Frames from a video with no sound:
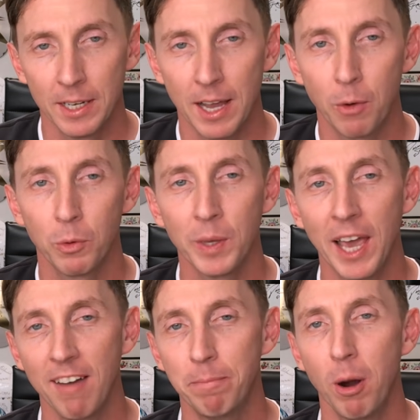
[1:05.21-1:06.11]
Now, when we
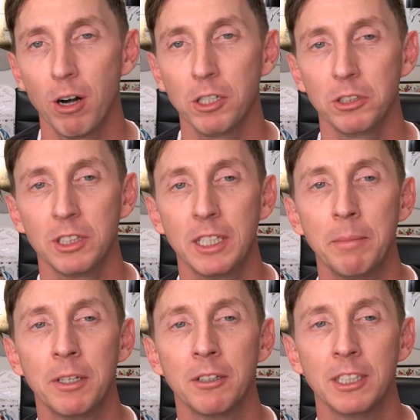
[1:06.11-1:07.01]
have partial
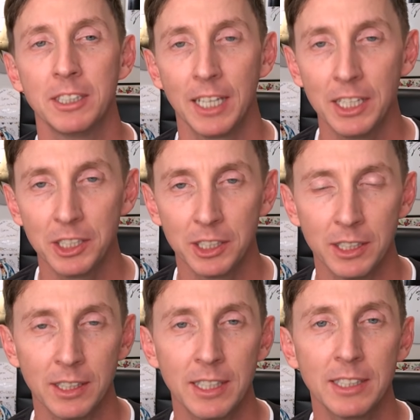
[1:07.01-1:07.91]

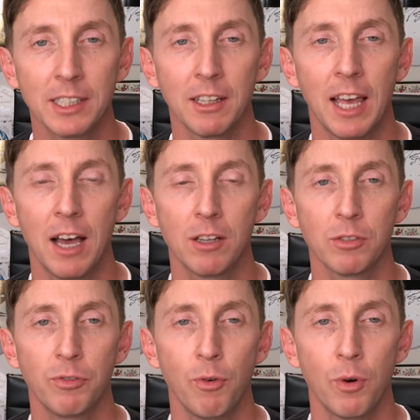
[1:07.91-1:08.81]
demineralization, this
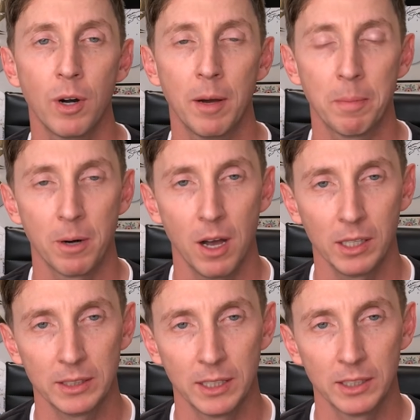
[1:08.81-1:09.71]
allows for a
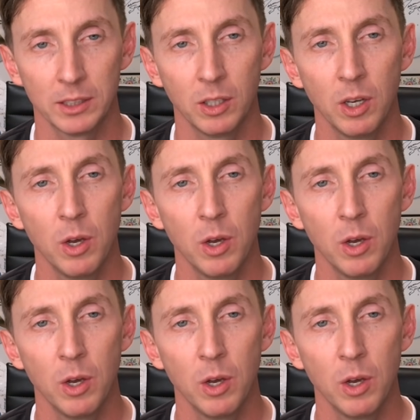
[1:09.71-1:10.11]
process